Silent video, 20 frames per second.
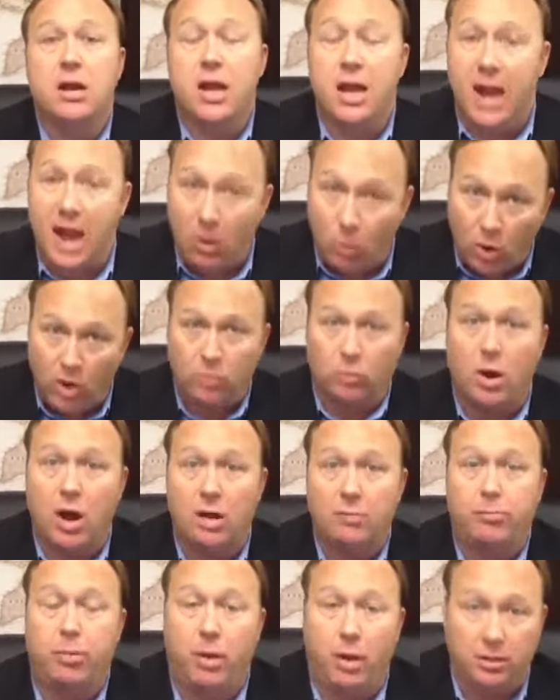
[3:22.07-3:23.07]
And I want
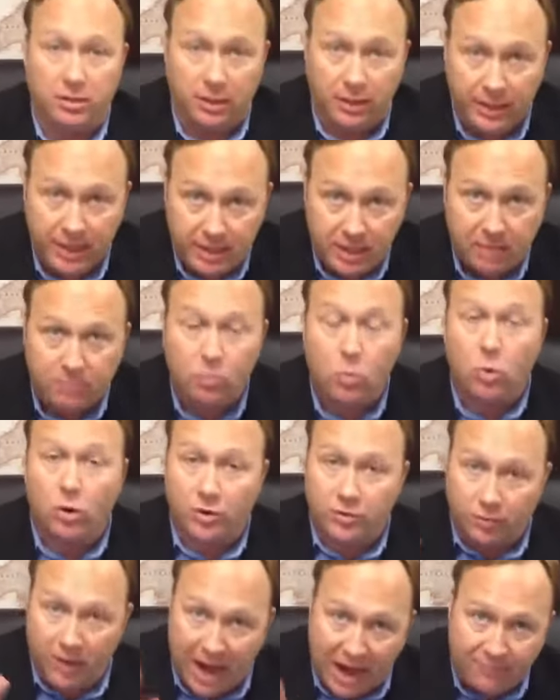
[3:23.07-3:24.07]
Ron Paul to lead it. We're
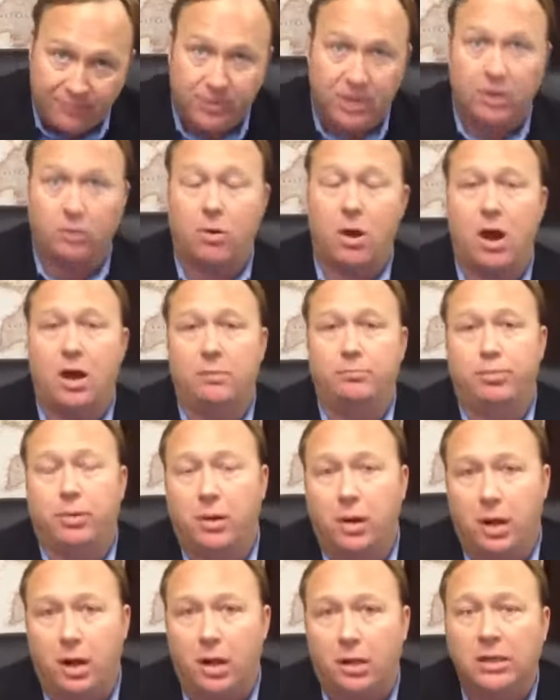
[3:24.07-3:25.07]
drafting Ron
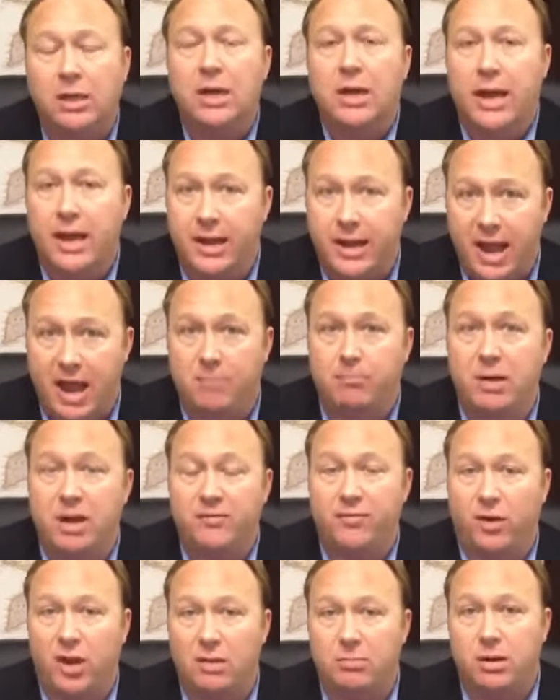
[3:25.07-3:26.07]
Paul and
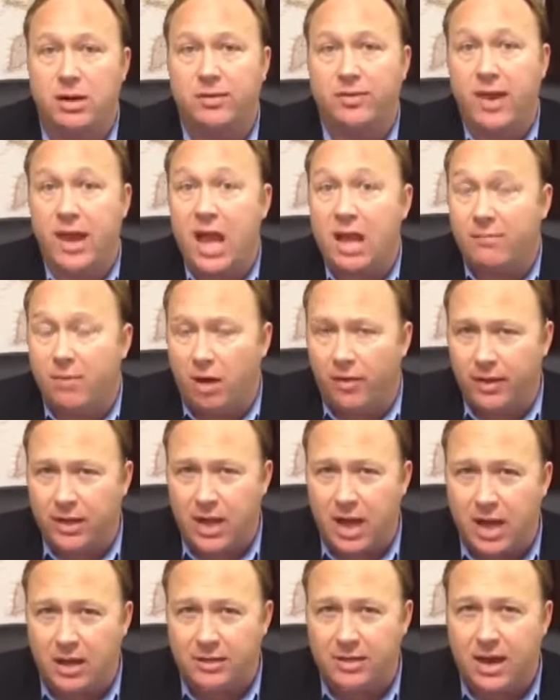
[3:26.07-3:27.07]
Campaign for Liberty. They have all the
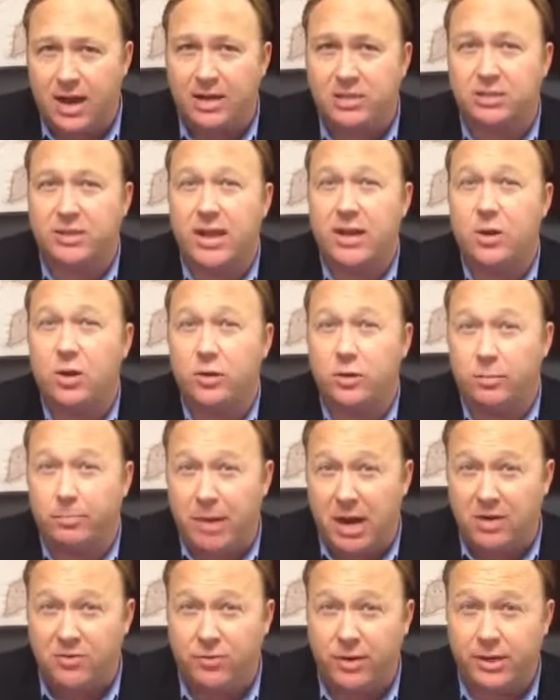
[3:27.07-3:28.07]
contacts. They know who the
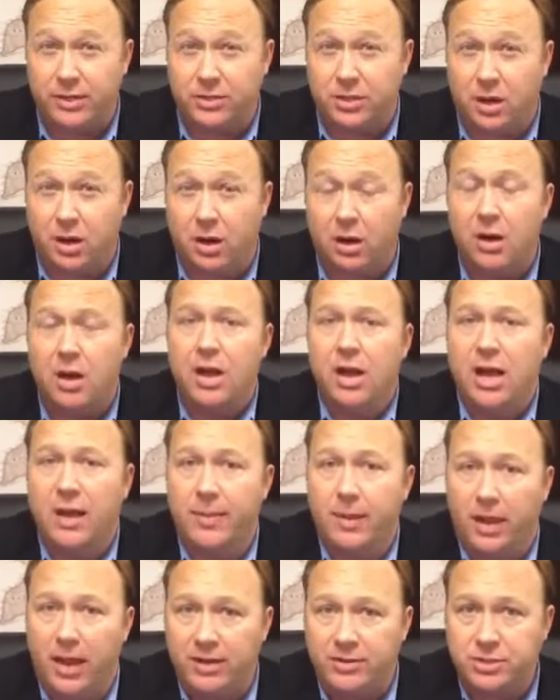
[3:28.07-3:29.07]
patriots are
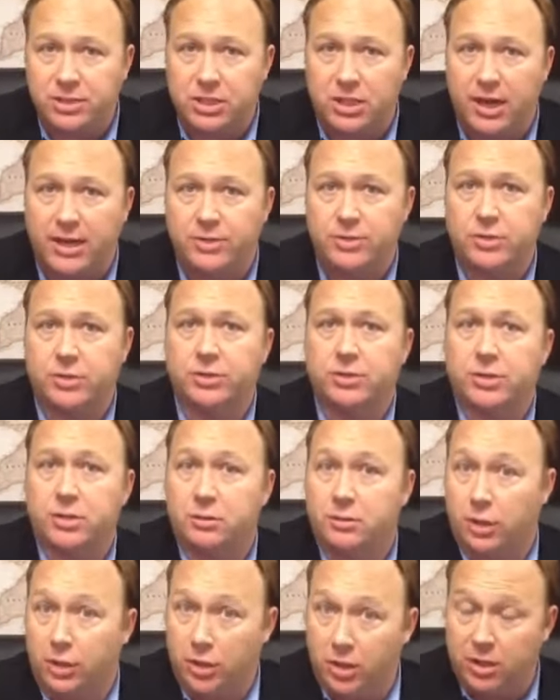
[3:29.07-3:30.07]
and the
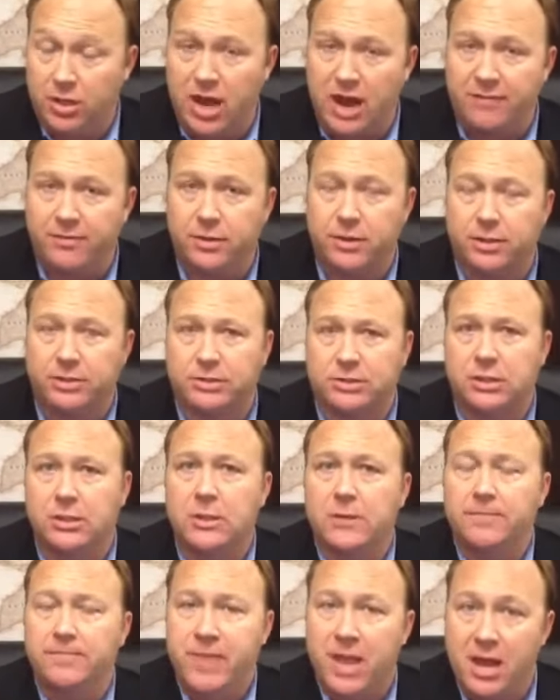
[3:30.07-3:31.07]
legislatures, the good governors
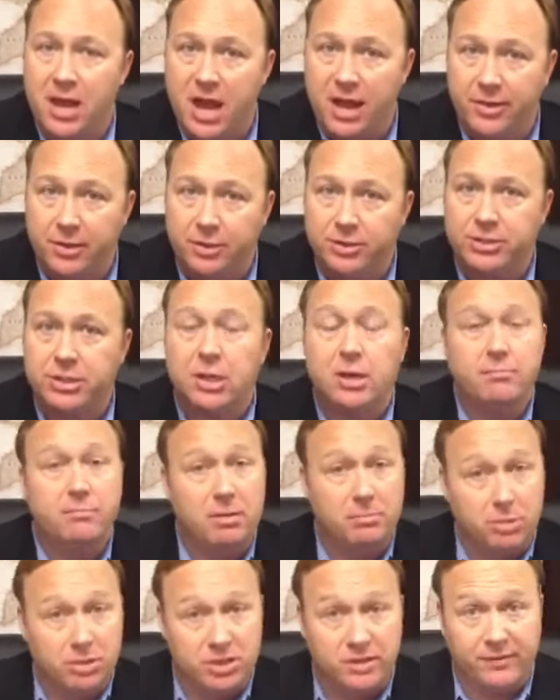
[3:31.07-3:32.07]
and others,
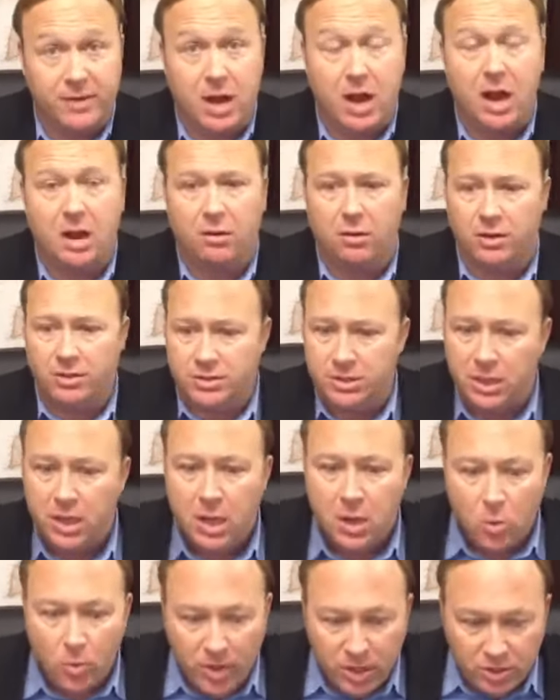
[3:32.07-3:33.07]
members of Congress.
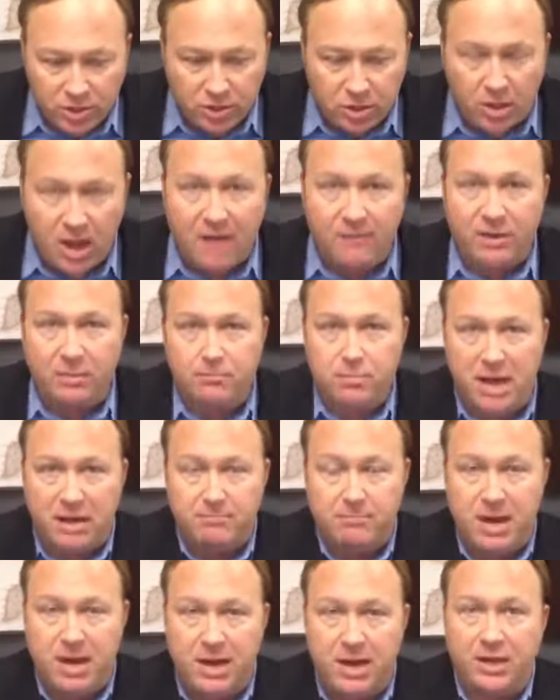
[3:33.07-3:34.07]
We need to start having
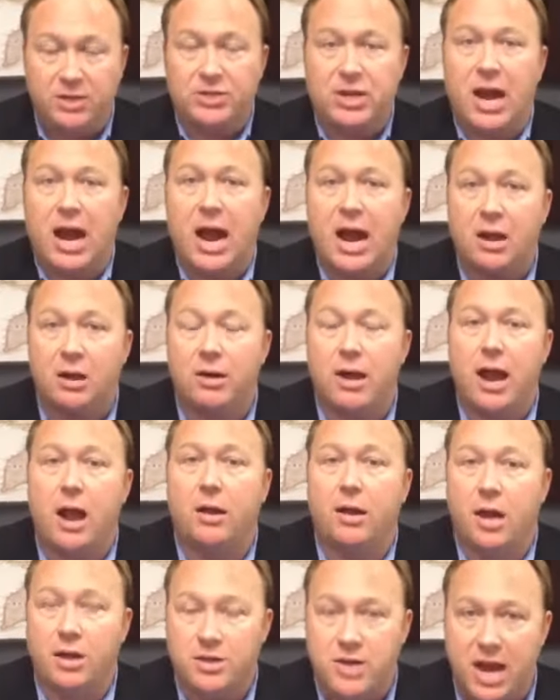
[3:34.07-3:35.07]
big meetings to iron
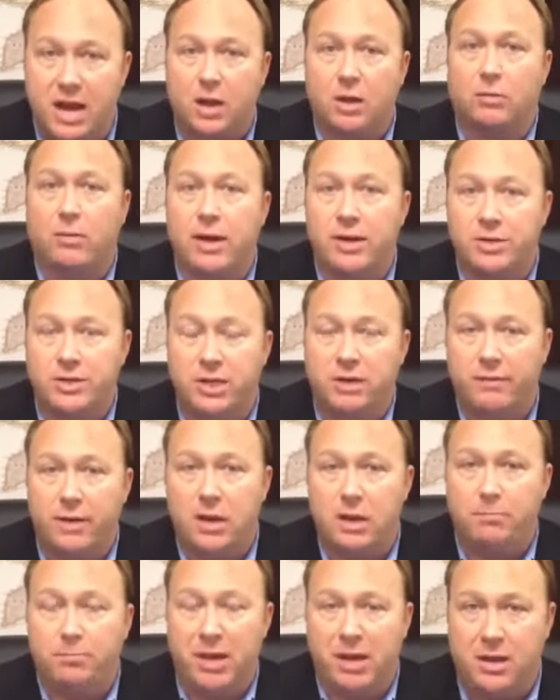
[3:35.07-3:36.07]
out a Declaration of
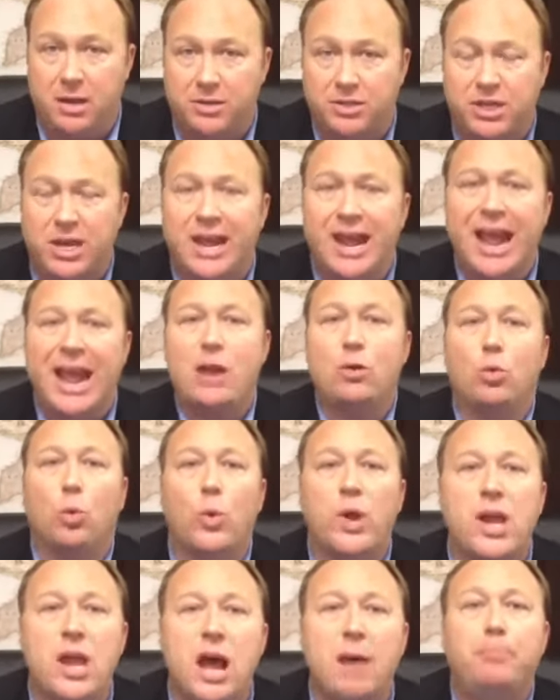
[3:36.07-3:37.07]
Independence, a
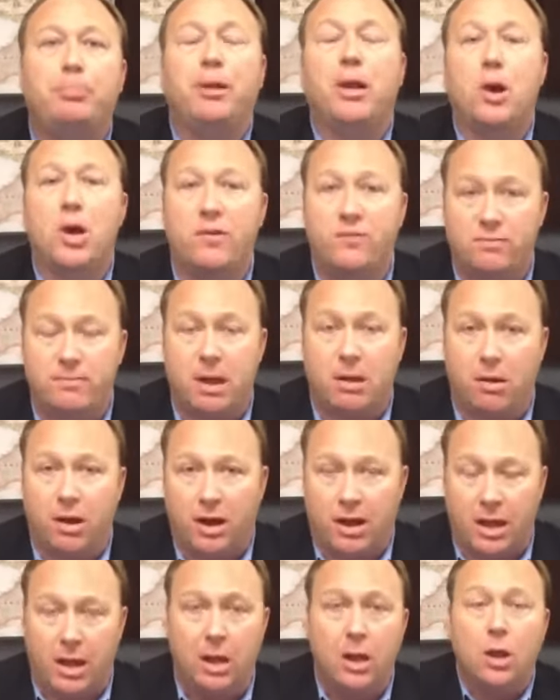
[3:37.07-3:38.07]
re-upload of
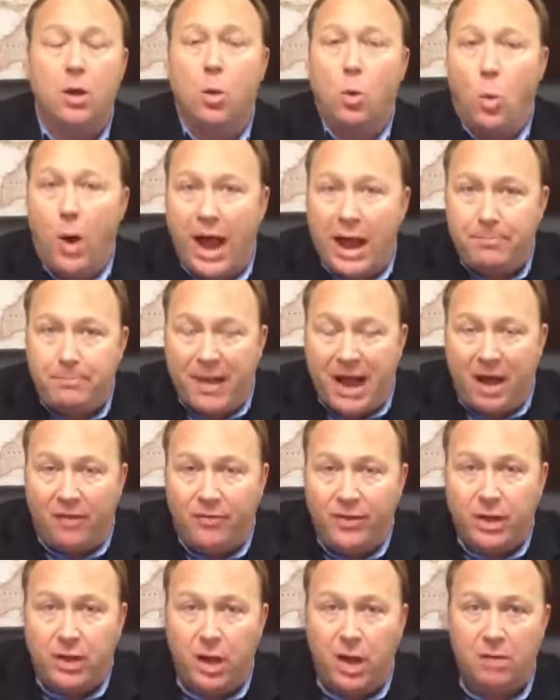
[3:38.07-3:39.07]
America. Wipe
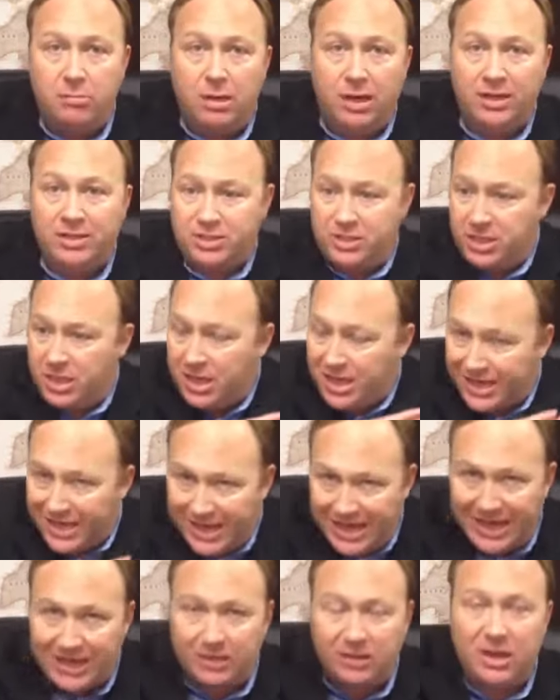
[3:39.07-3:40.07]
out the globalists,
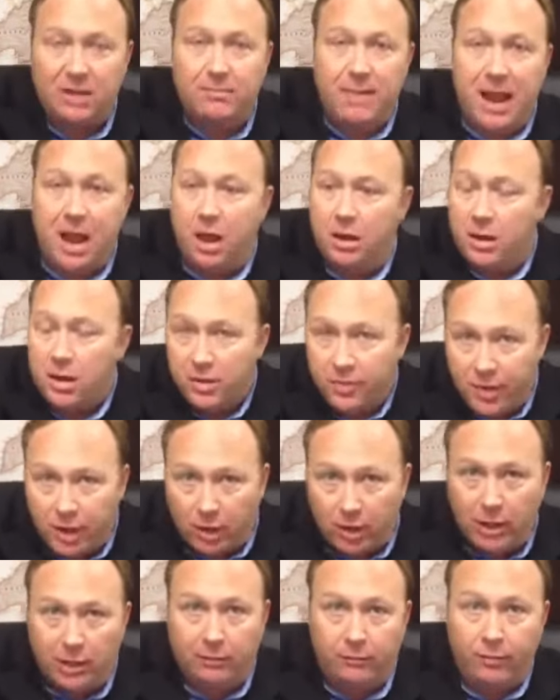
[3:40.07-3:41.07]
kick them out.
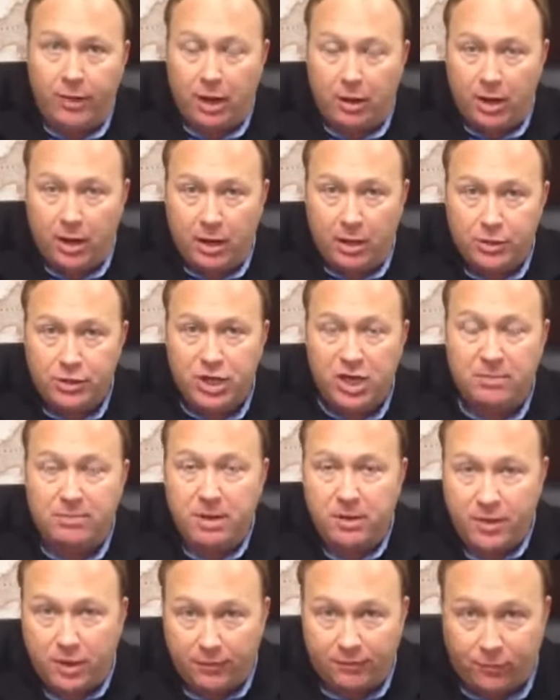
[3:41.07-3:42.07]
They're
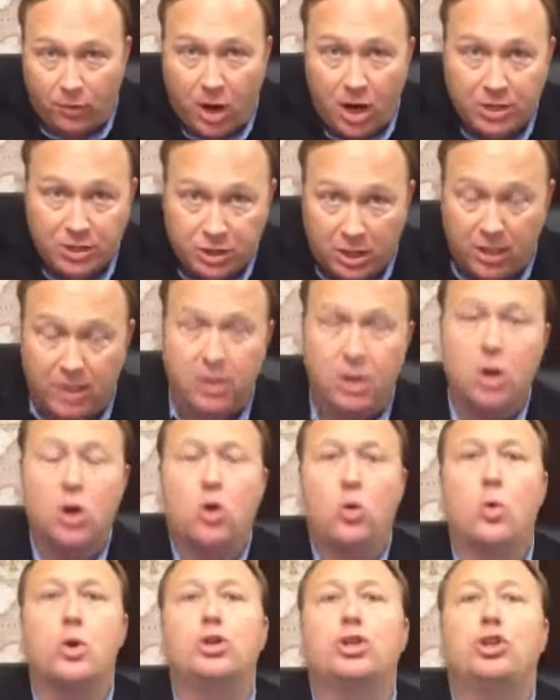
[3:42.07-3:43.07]
illegitimate. They're fraudulent.
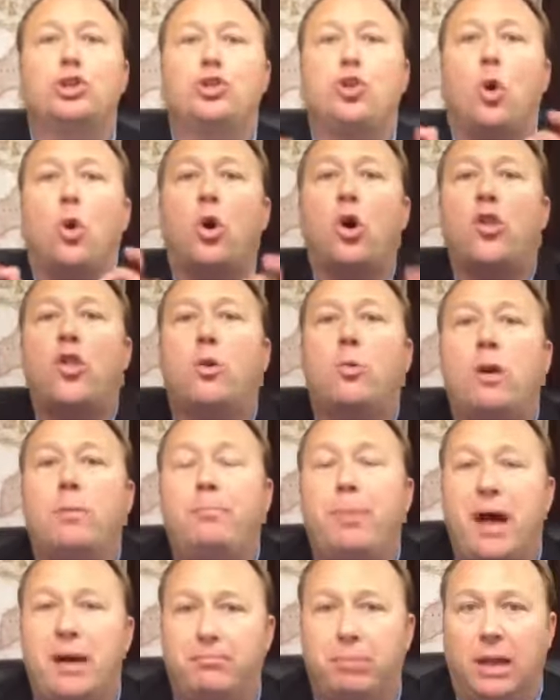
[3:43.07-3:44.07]
Restore the
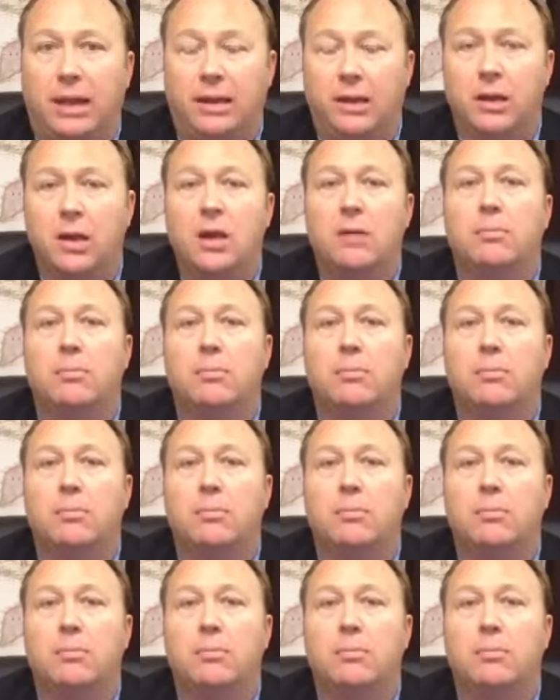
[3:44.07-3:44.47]
republic.